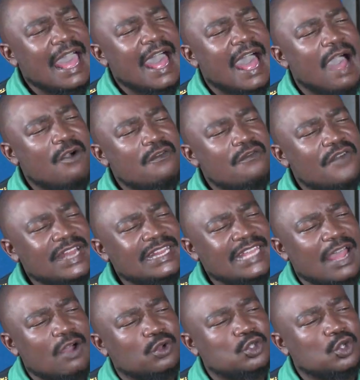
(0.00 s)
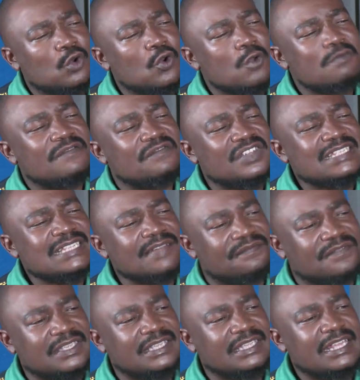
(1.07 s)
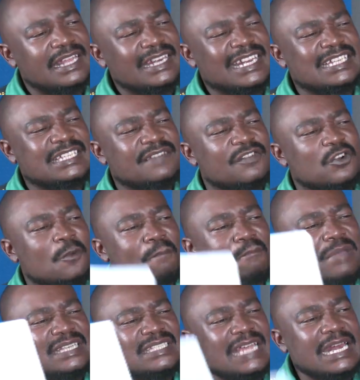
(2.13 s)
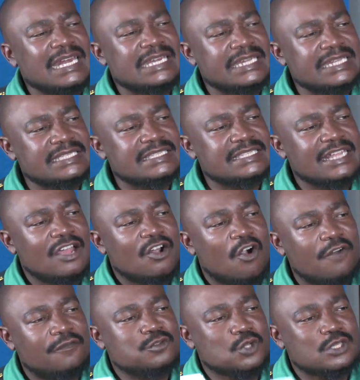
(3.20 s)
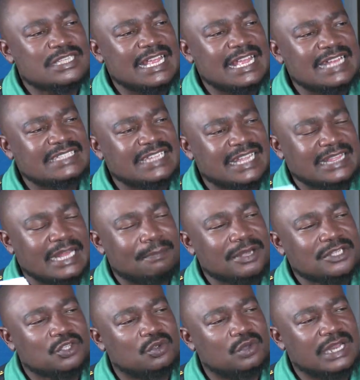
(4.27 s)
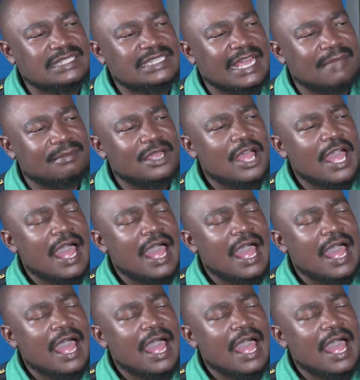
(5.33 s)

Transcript: how far their autonomy vis-a-vis the developmental needs of society at that particular time.